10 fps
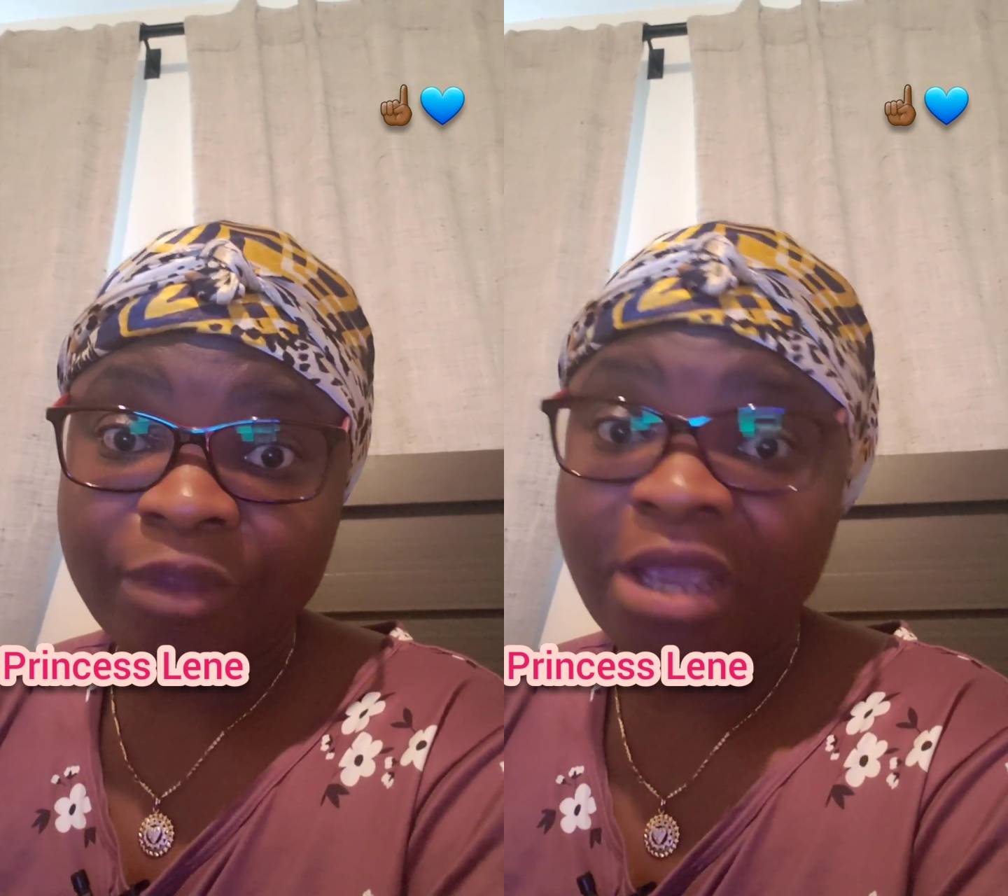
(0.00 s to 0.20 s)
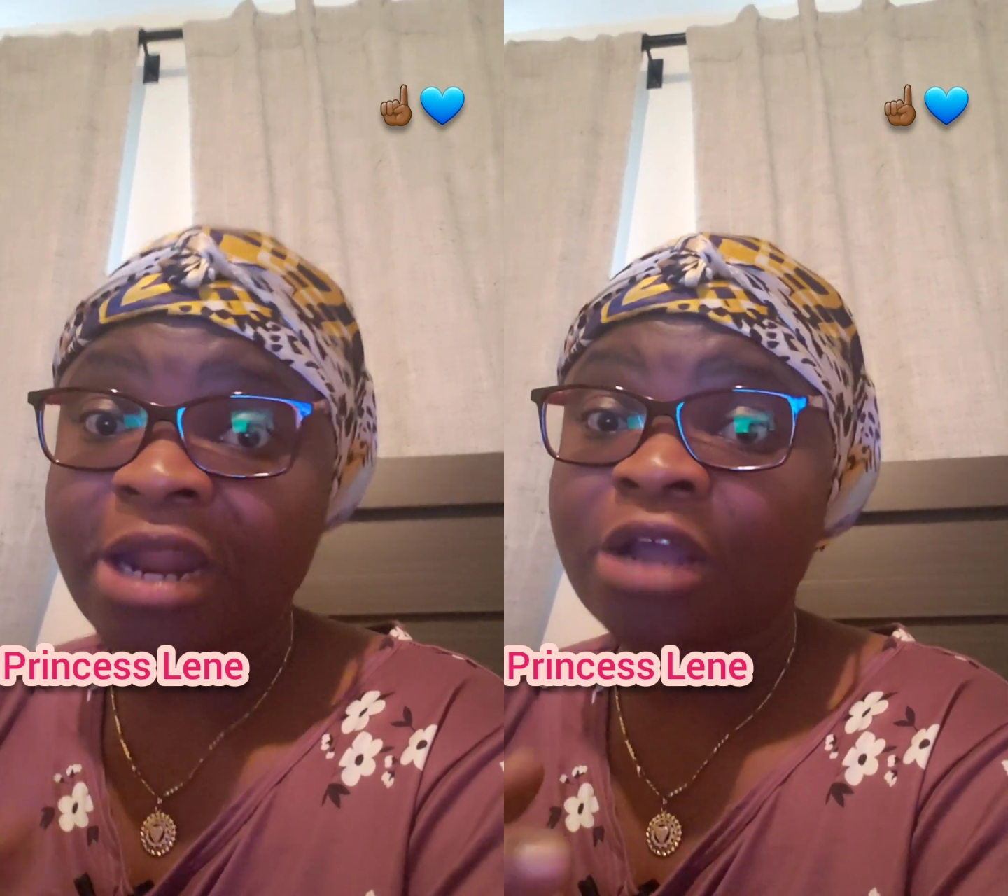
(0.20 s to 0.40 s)

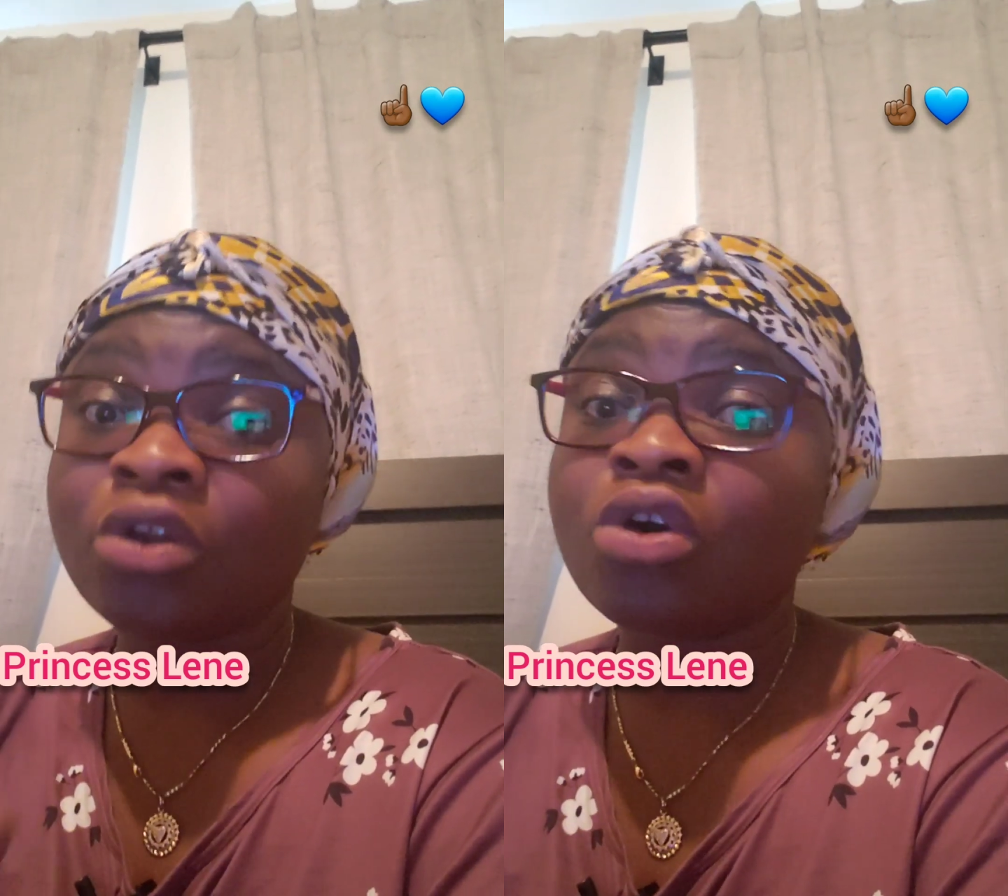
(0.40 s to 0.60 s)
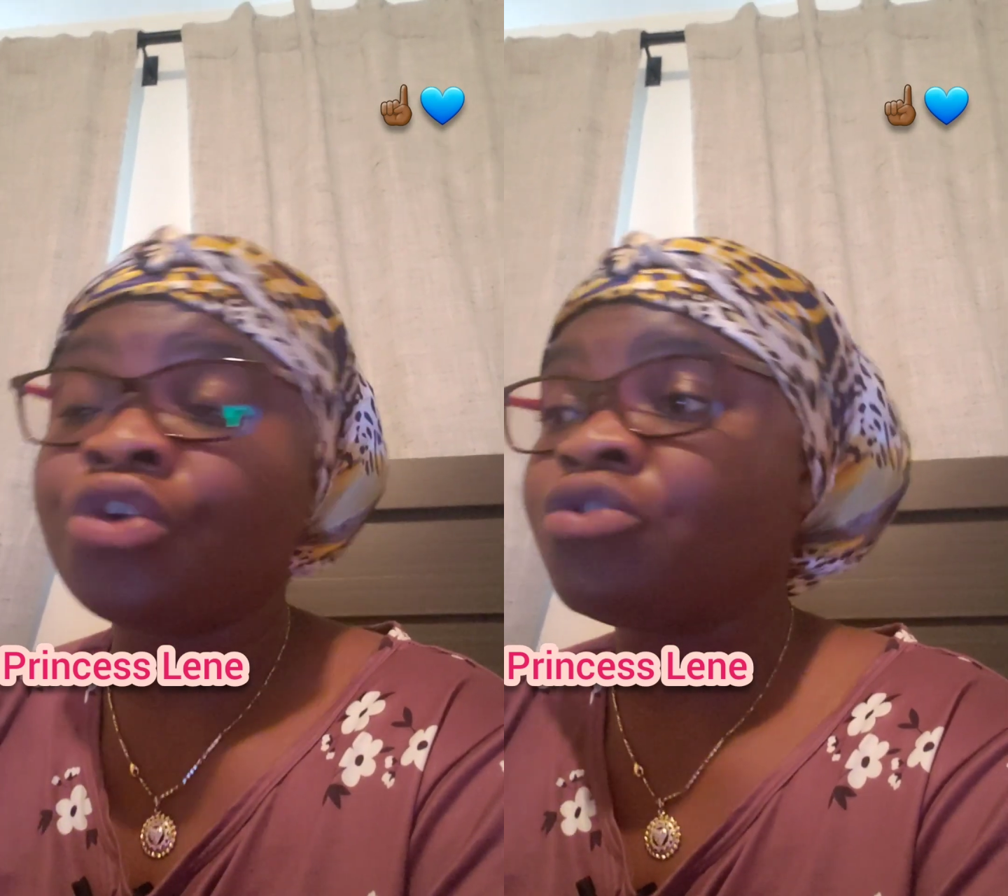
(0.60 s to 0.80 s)
And I
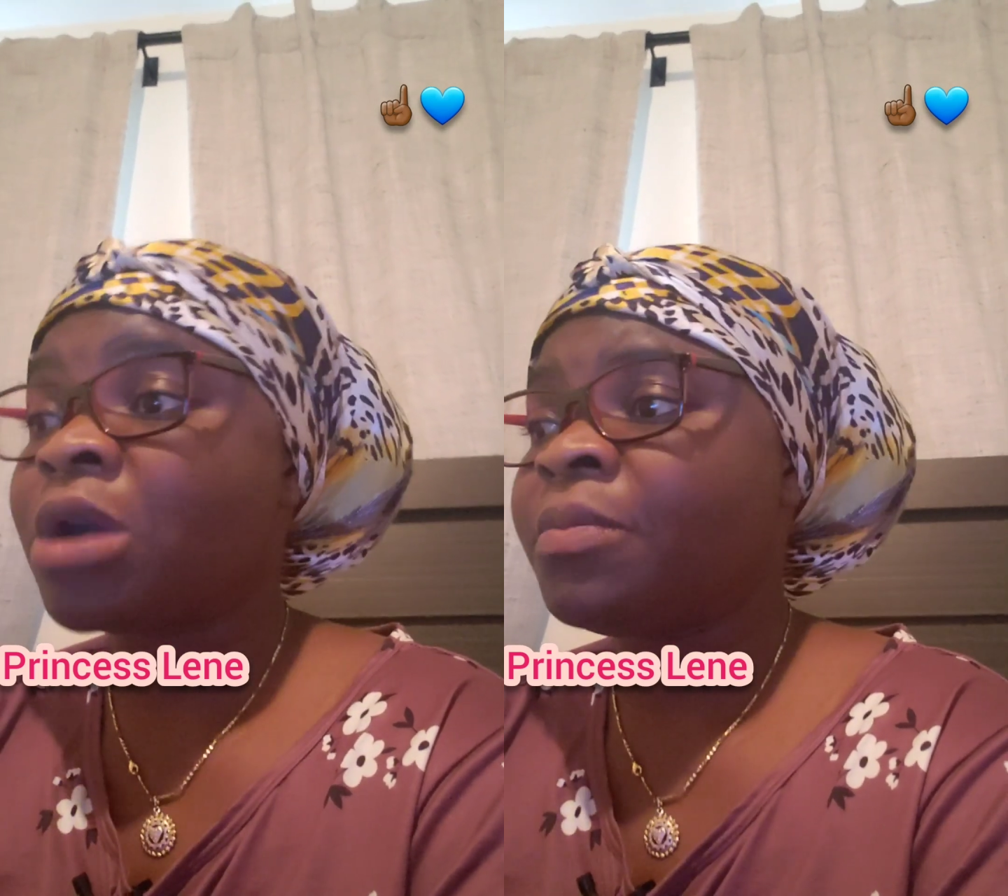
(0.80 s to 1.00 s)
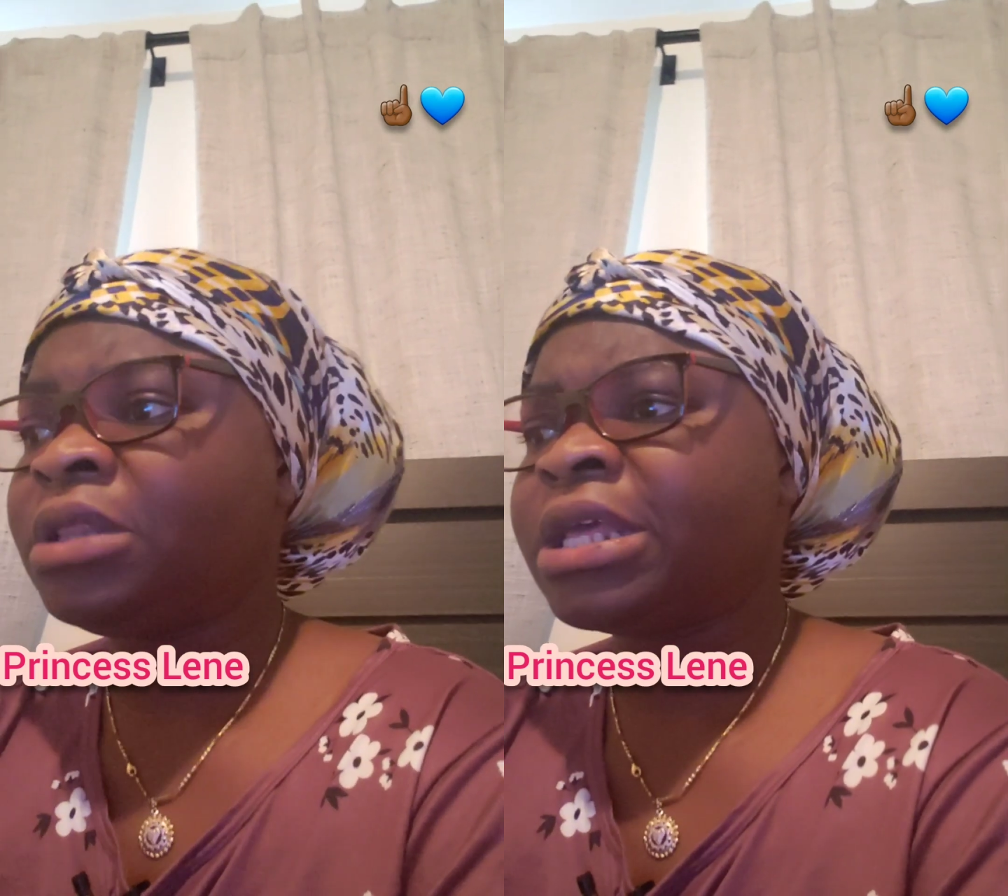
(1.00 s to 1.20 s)
know you
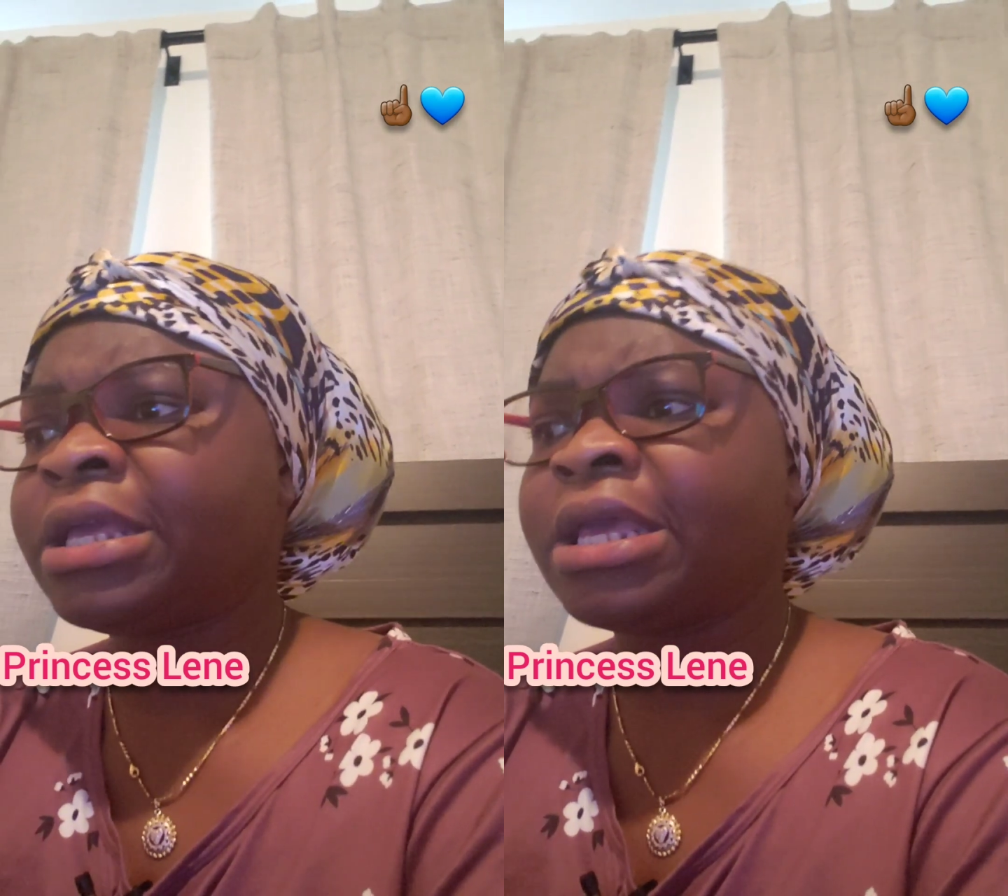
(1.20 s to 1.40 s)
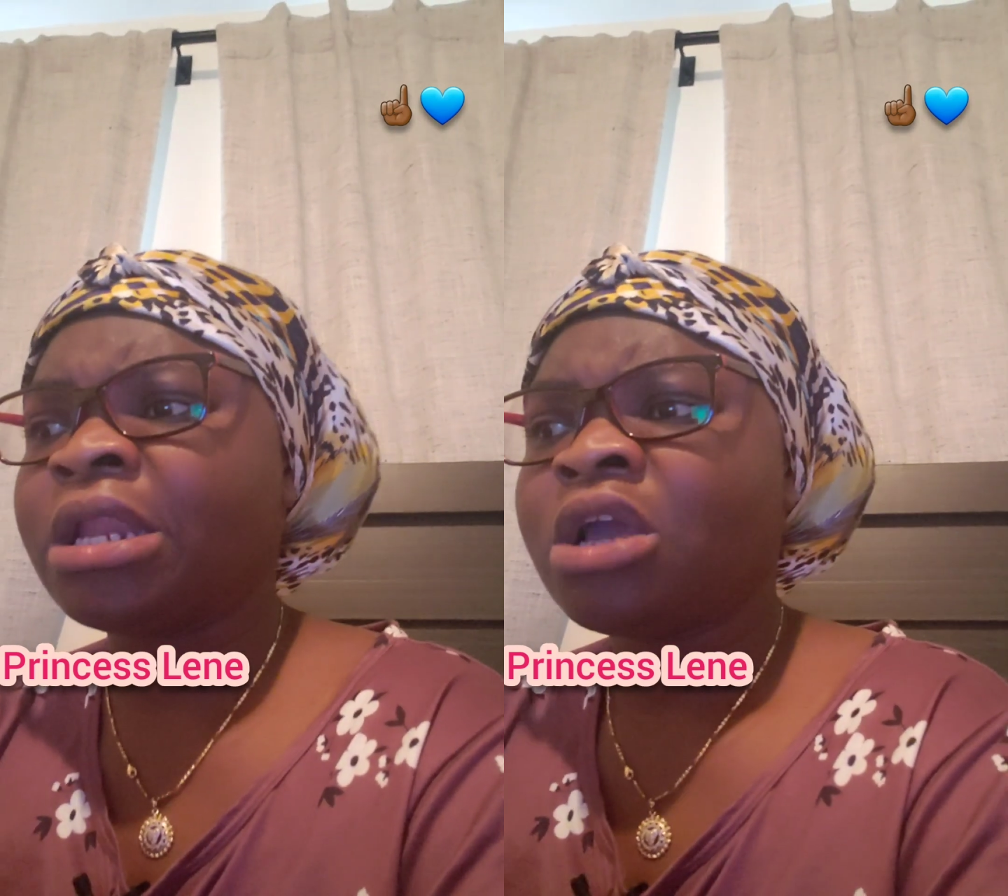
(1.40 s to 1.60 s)
might be
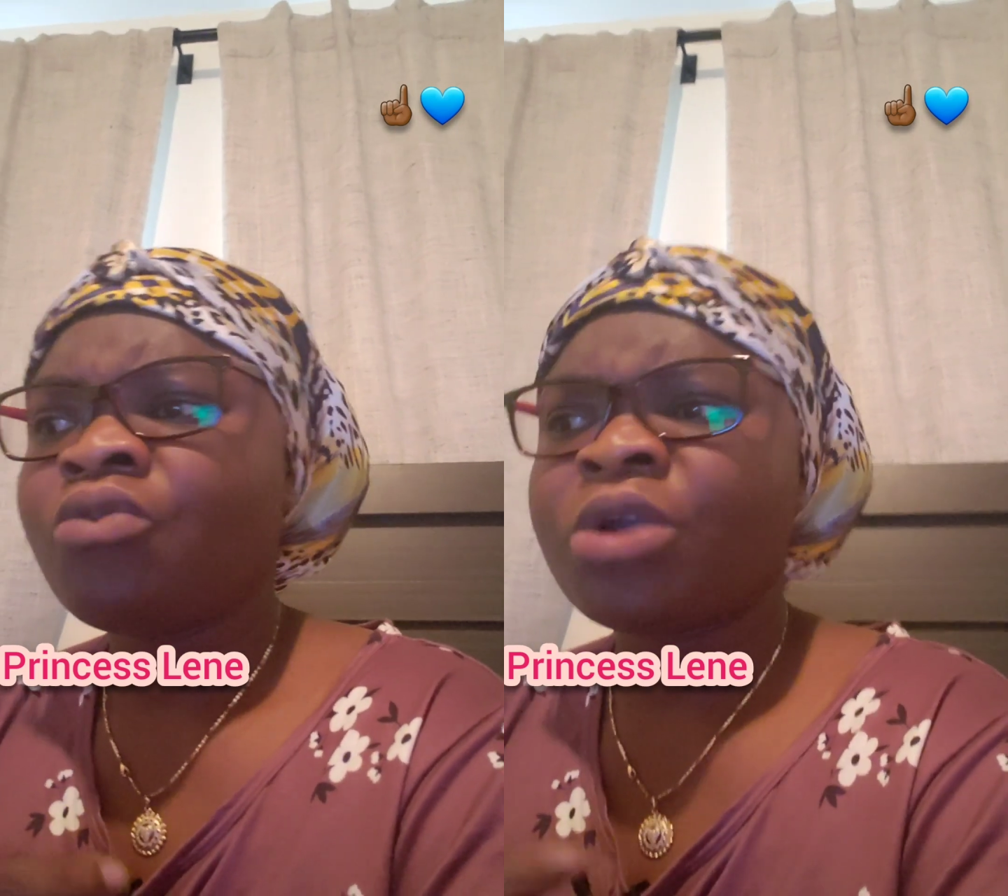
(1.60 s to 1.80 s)
thinking,